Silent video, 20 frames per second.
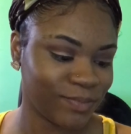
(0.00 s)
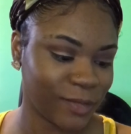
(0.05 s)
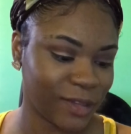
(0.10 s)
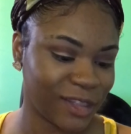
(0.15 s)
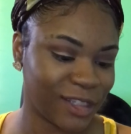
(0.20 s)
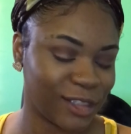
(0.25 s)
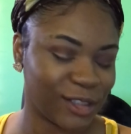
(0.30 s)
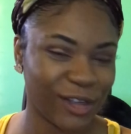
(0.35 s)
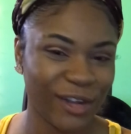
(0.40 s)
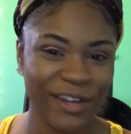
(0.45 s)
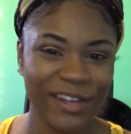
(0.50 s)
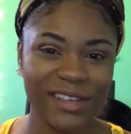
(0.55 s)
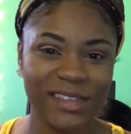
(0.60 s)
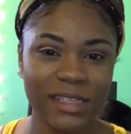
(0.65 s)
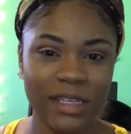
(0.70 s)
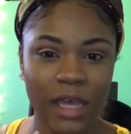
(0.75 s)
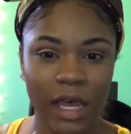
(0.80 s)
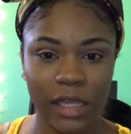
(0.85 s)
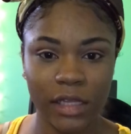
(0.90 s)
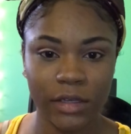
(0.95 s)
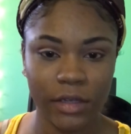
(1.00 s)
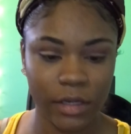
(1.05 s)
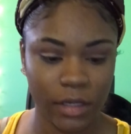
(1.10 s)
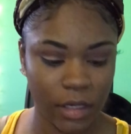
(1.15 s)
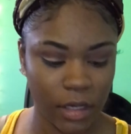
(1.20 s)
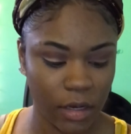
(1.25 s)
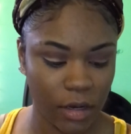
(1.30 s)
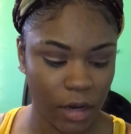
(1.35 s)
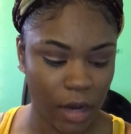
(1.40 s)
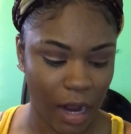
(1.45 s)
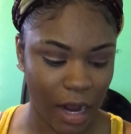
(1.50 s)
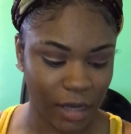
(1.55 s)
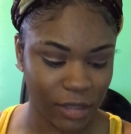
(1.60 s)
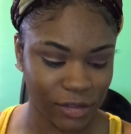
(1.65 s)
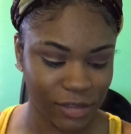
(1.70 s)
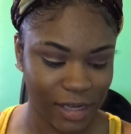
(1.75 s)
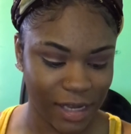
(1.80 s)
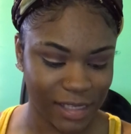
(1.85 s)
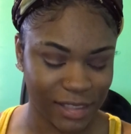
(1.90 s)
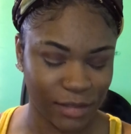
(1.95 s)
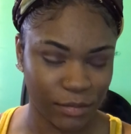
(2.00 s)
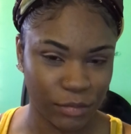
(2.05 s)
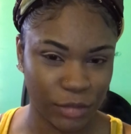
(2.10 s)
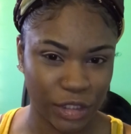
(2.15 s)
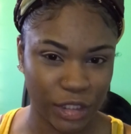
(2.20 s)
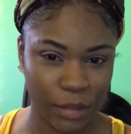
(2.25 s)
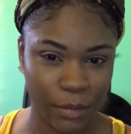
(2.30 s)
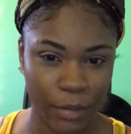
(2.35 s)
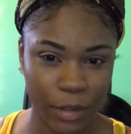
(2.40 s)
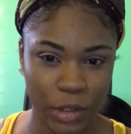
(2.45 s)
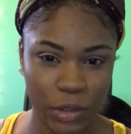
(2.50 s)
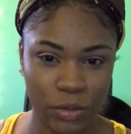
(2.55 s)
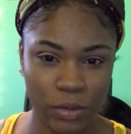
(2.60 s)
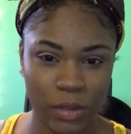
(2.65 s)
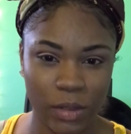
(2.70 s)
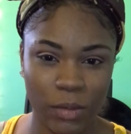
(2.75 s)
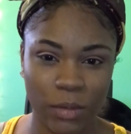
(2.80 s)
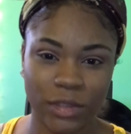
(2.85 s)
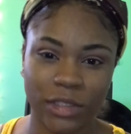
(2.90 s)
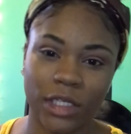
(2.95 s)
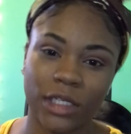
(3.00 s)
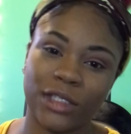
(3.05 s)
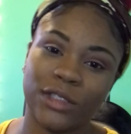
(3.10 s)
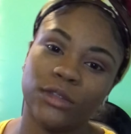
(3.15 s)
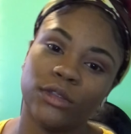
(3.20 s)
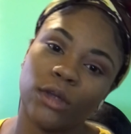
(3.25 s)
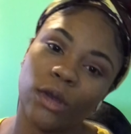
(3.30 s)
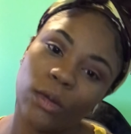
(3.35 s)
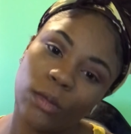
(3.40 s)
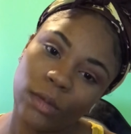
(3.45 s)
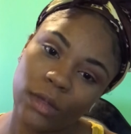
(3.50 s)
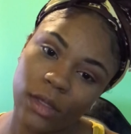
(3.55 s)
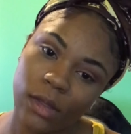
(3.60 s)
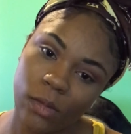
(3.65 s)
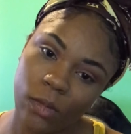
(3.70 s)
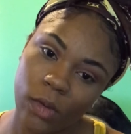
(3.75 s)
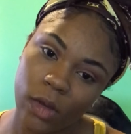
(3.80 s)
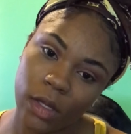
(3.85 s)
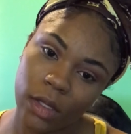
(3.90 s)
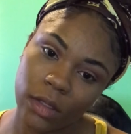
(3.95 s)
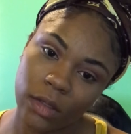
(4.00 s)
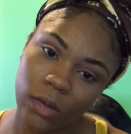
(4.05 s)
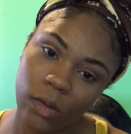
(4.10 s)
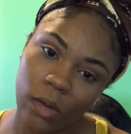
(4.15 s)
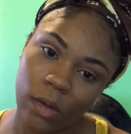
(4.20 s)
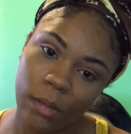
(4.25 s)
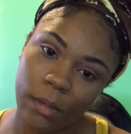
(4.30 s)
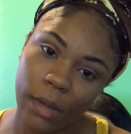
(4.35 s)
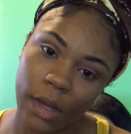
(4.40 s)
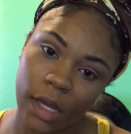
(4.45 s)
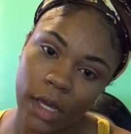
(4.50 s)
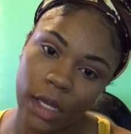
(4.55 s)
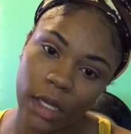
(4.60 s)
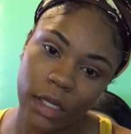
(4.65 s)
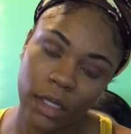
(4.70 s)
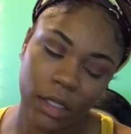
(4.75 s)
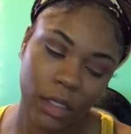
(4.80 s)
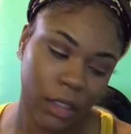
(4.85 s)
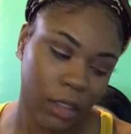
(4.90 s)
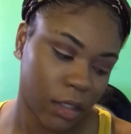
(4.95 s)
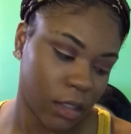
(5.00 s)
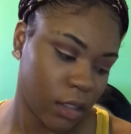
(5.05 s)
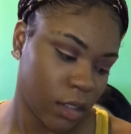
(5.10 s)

The darkest color in here actually has some shimmer to it, which I don't really want on my.